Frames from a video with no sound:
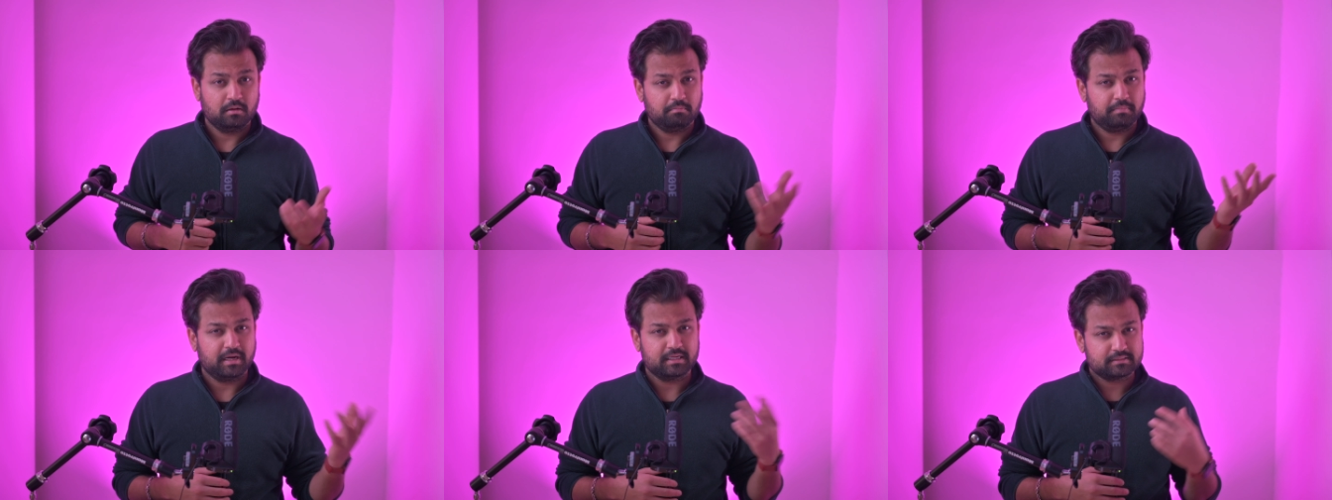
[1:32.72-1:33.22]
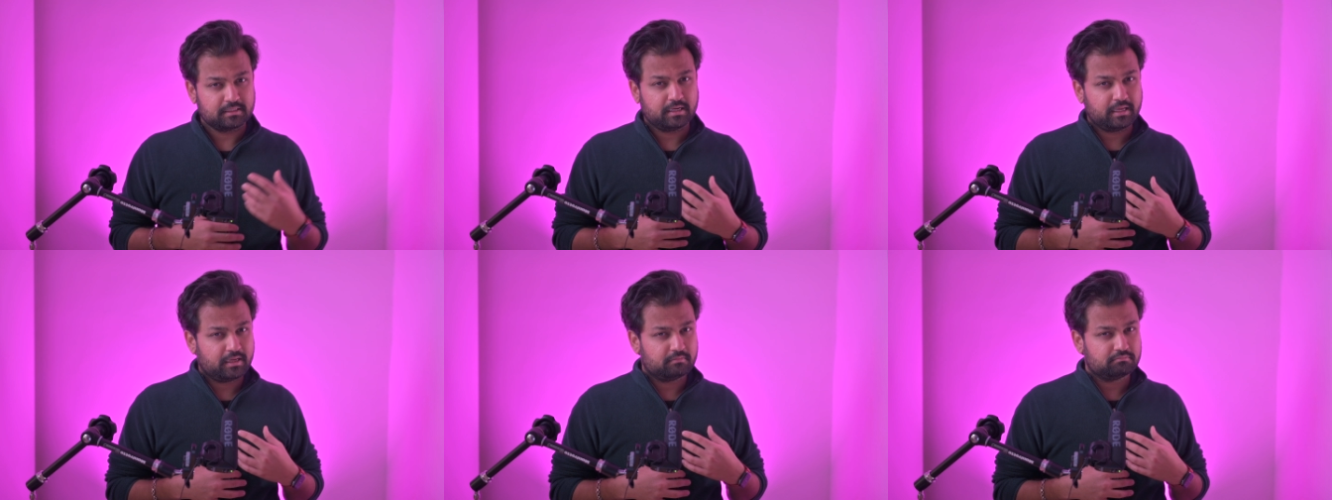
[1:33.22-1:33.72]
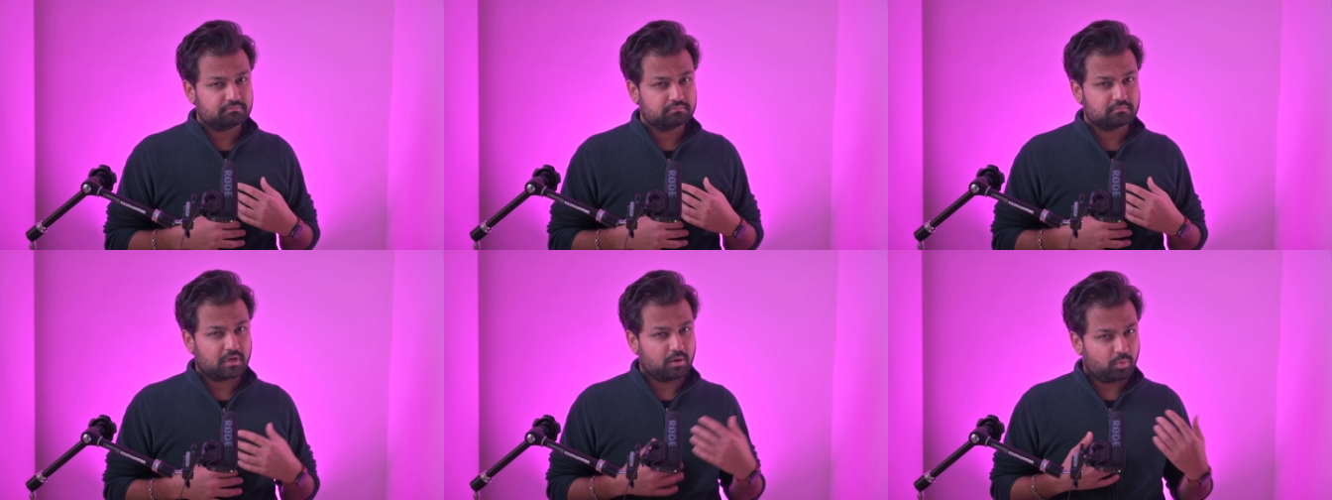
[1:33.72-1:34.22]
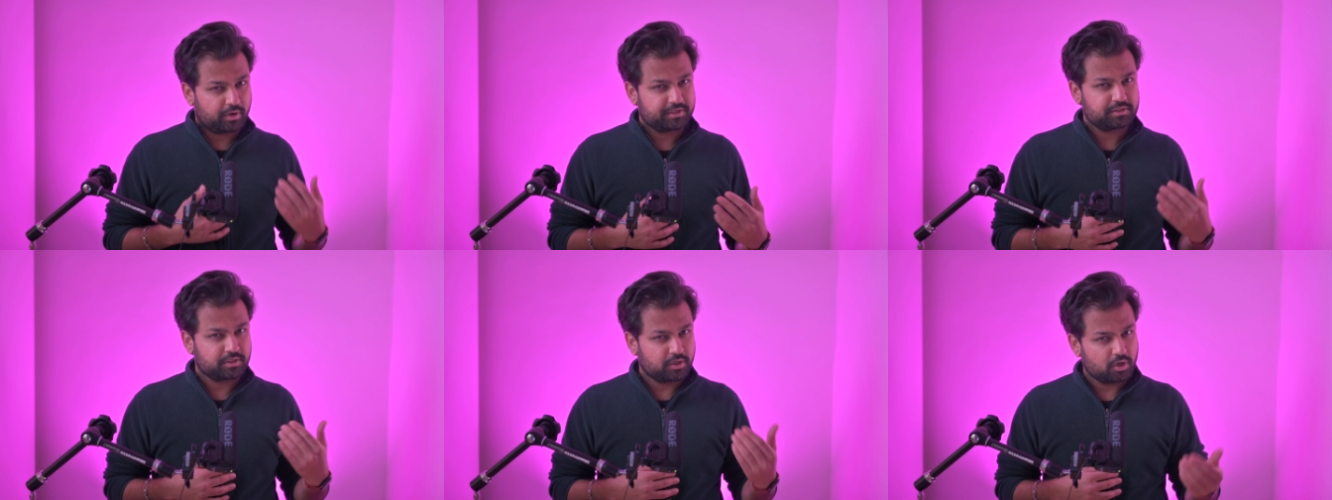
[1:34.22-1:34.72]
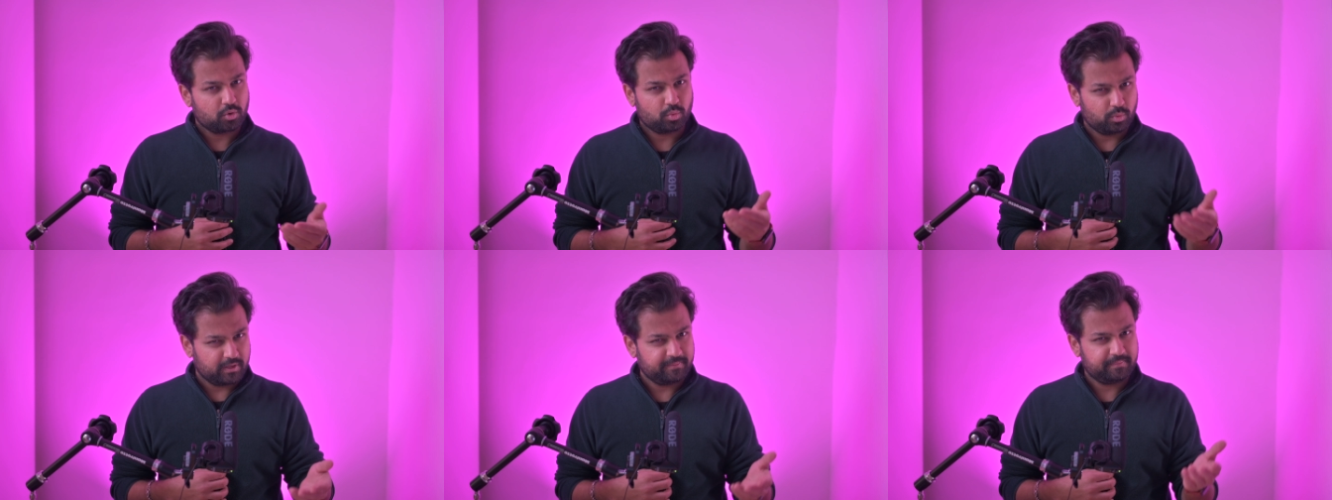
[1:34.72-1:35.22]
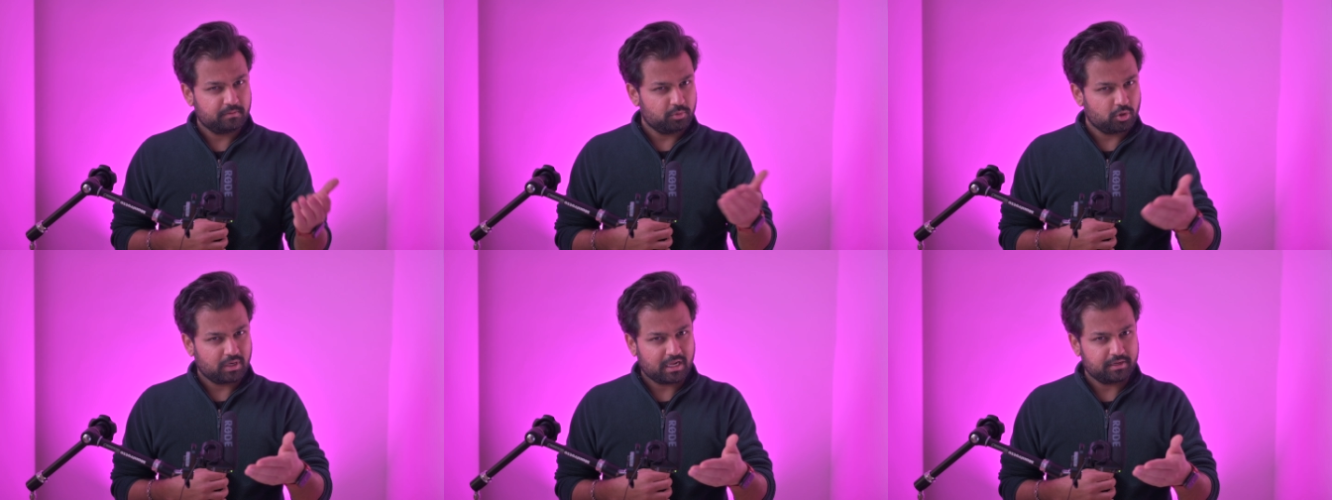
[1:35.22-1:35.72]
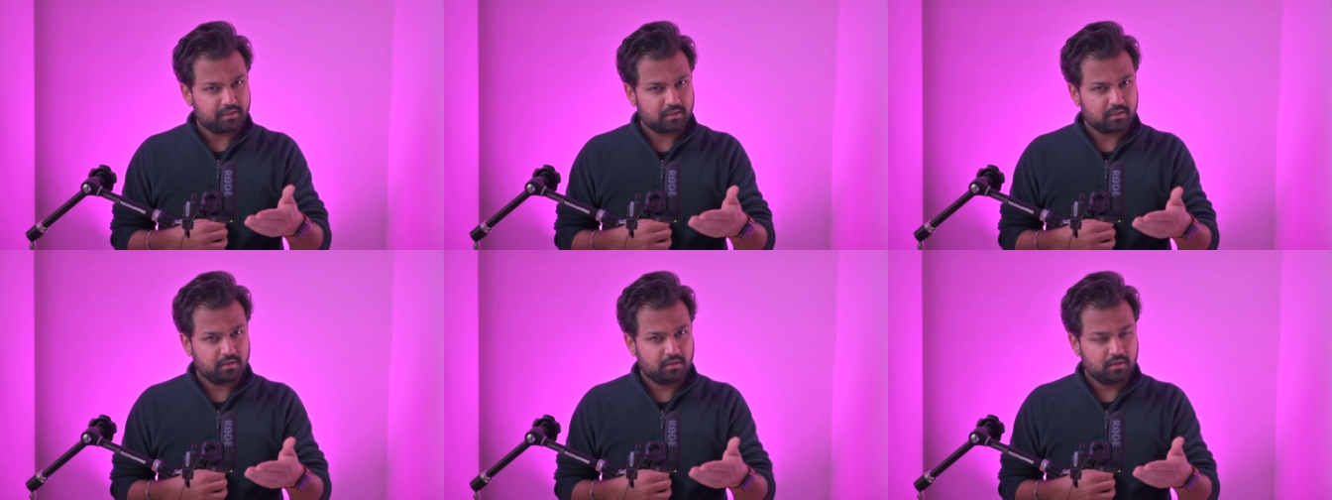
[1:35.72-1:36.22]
Personally, I wanted to go with the Moonlander,